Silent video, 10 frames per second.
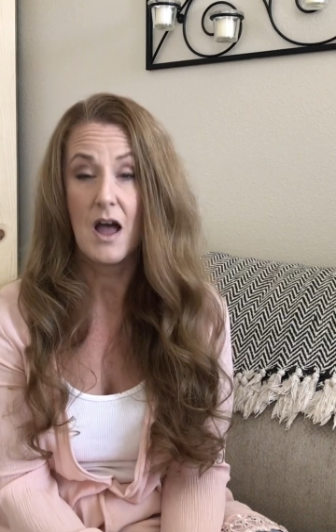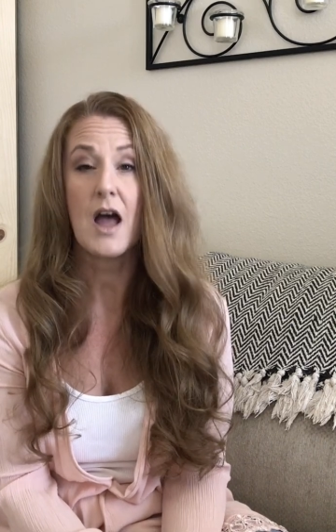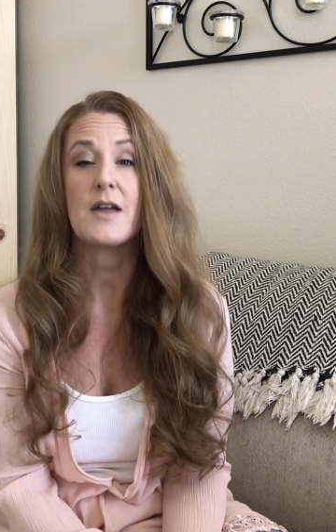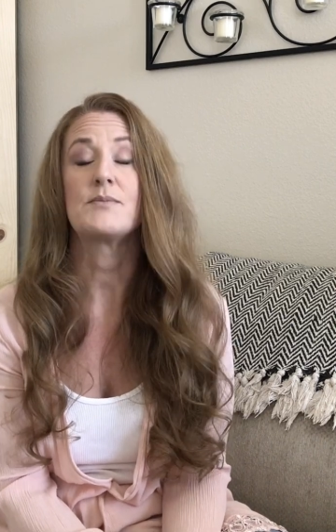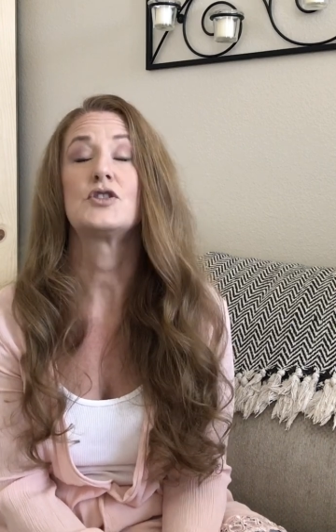
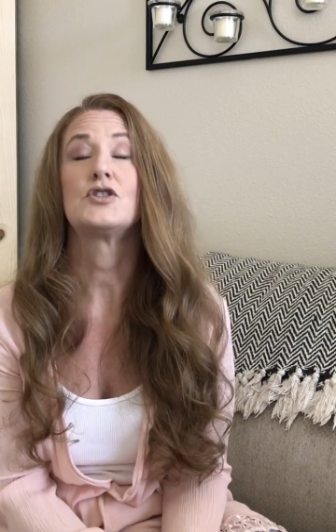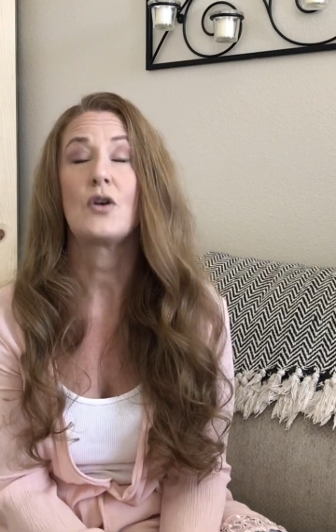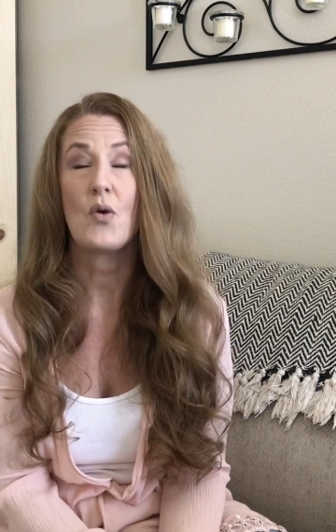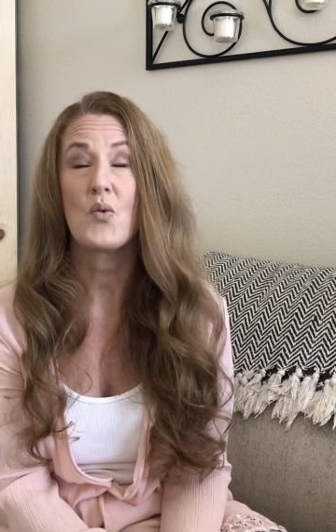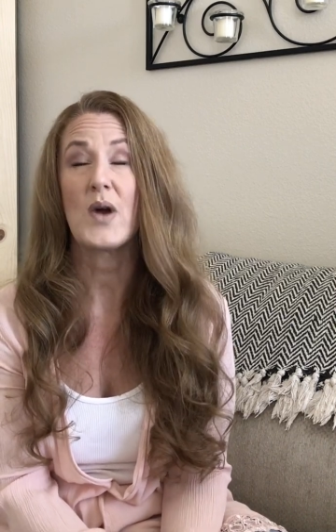I am
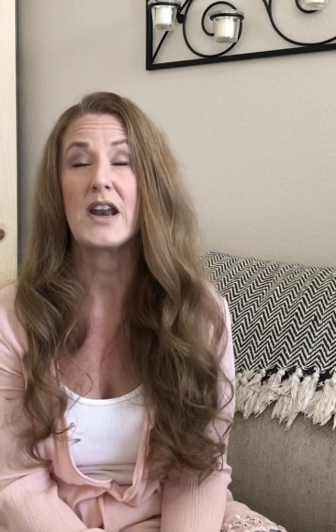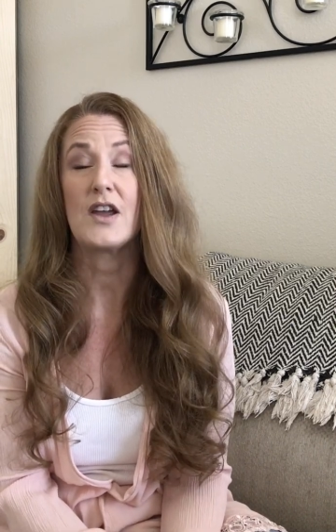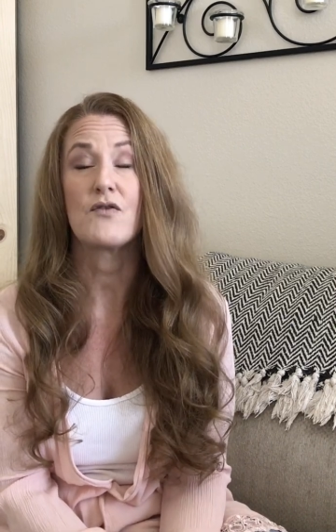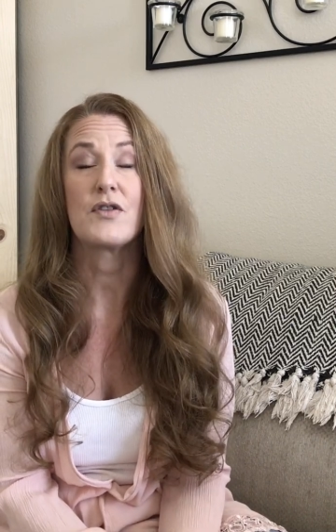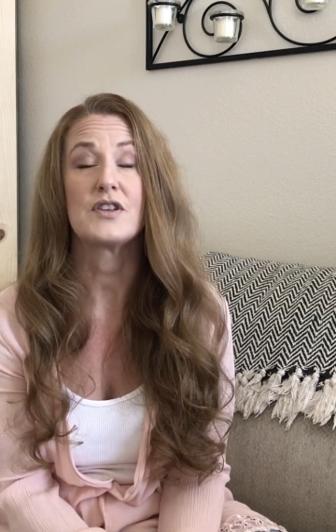so
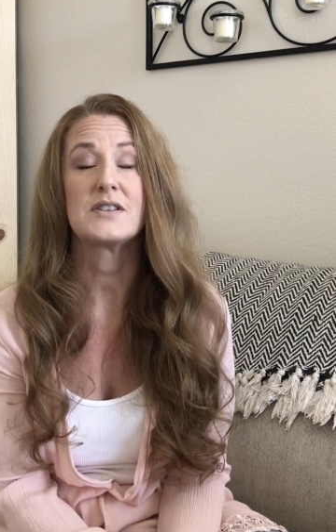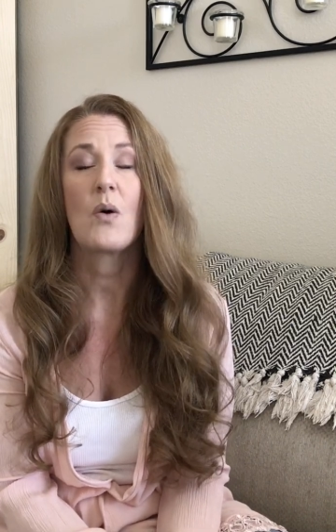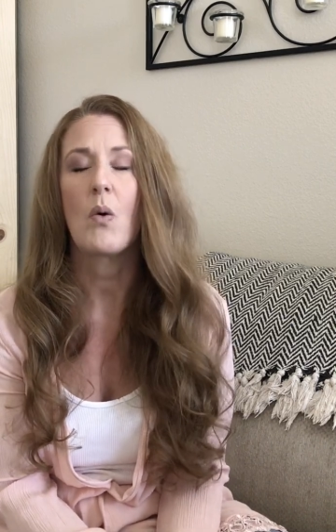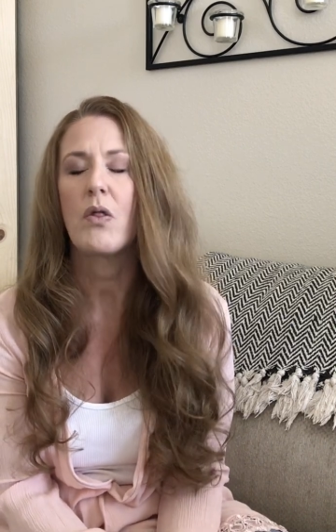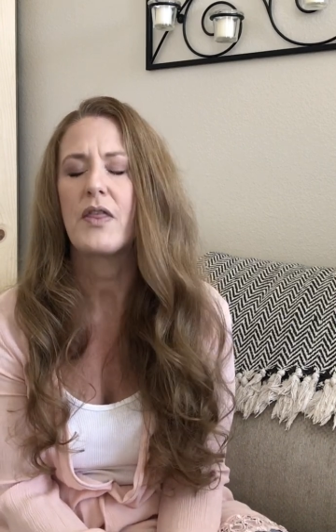ready for this
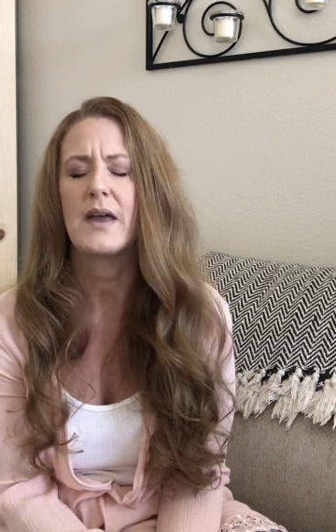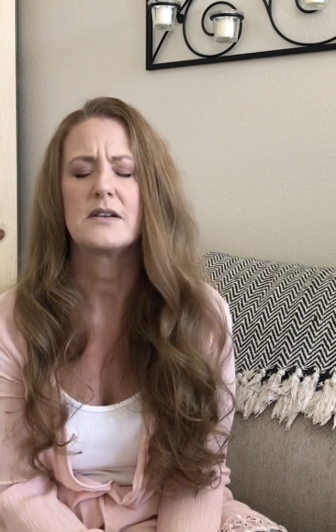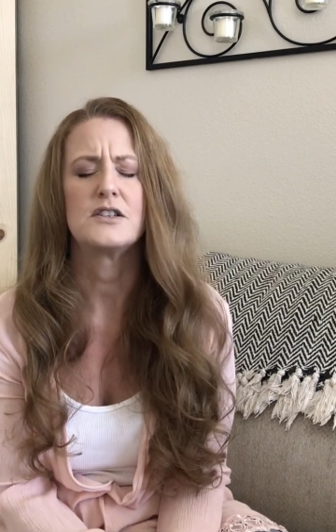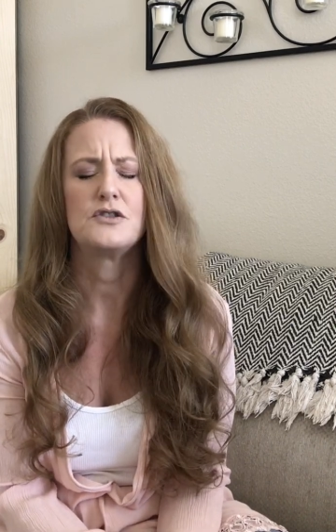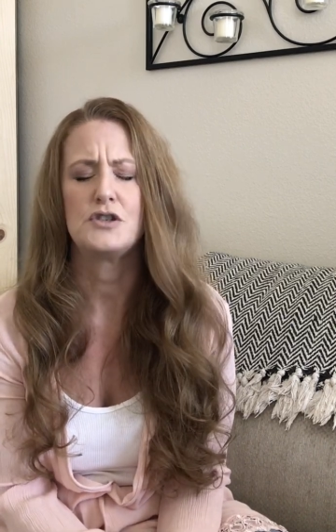whole thing
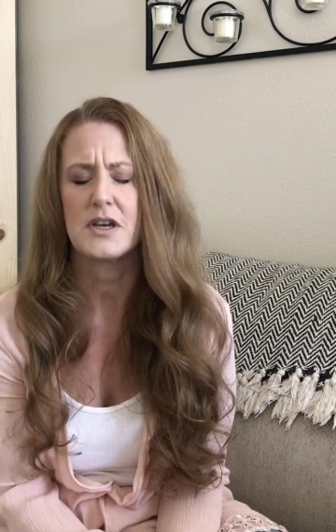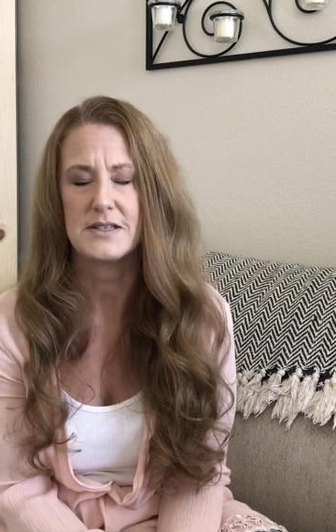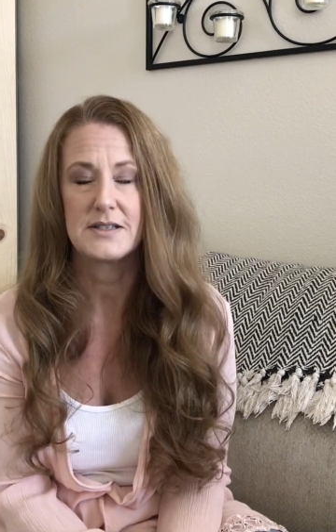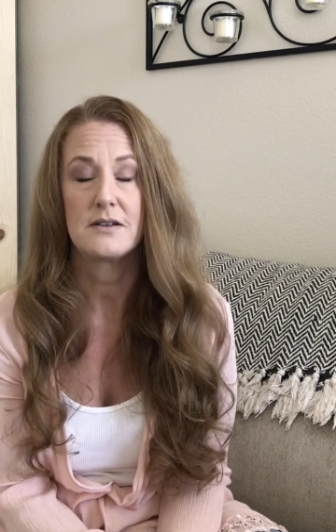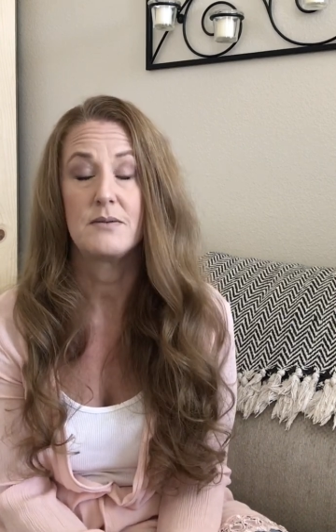to
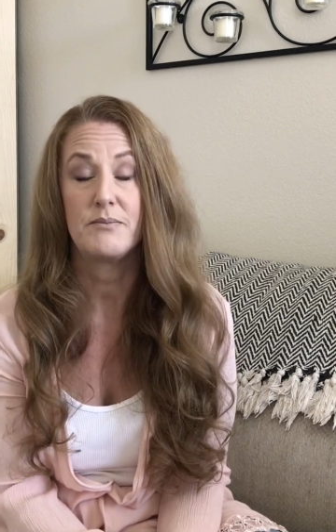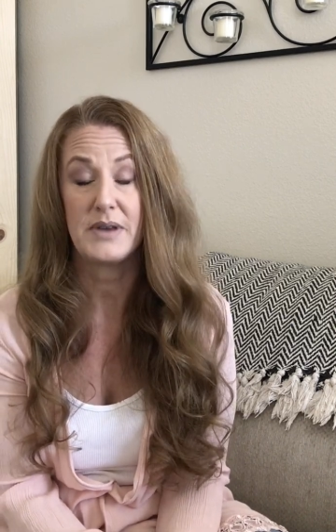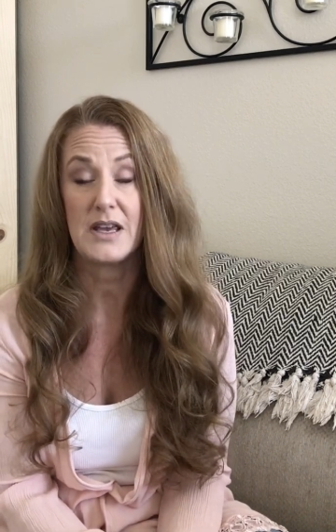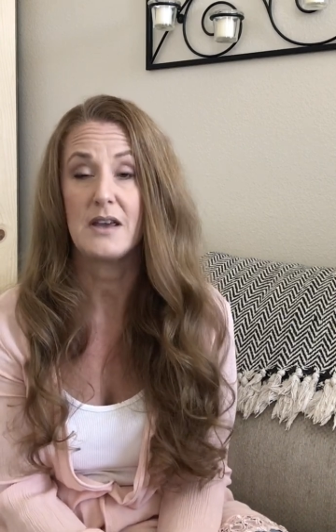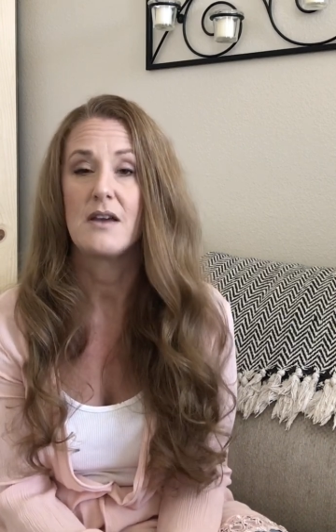just
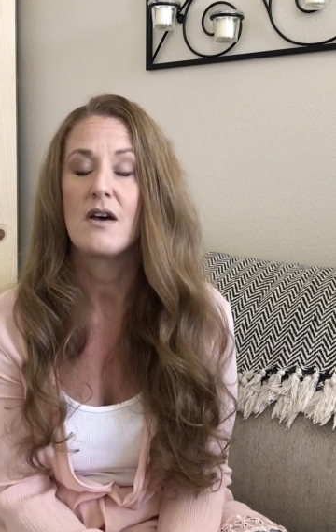be